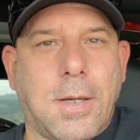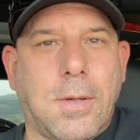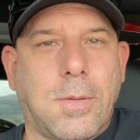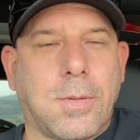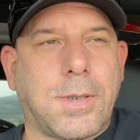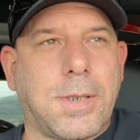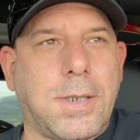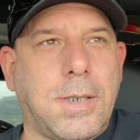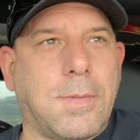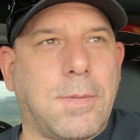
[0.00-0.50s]

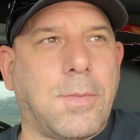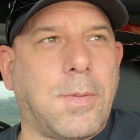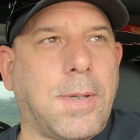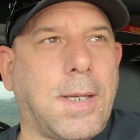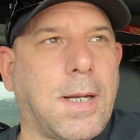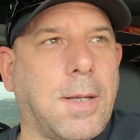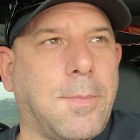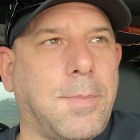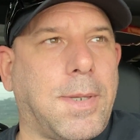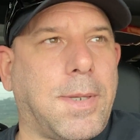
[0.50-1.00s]
We'll see you when we
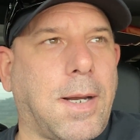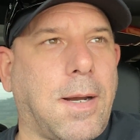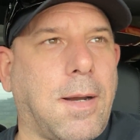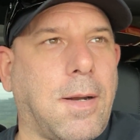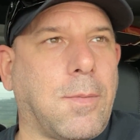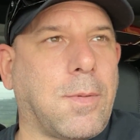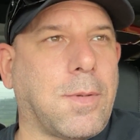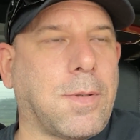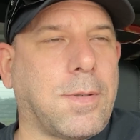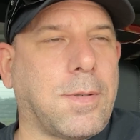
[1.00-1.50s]
get up there
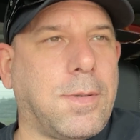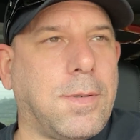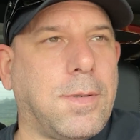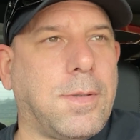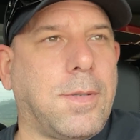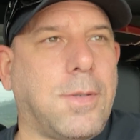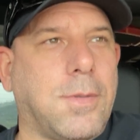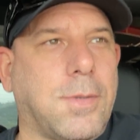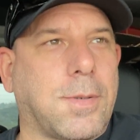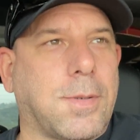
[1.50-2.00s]

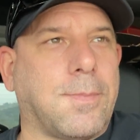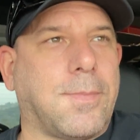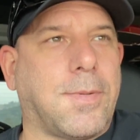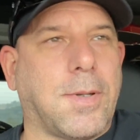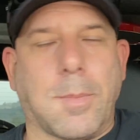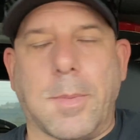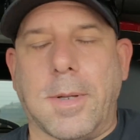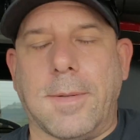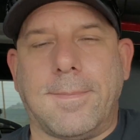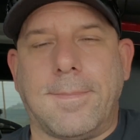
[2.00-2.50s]
and do some
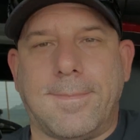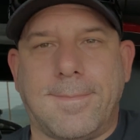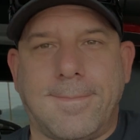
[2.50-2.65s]
filming.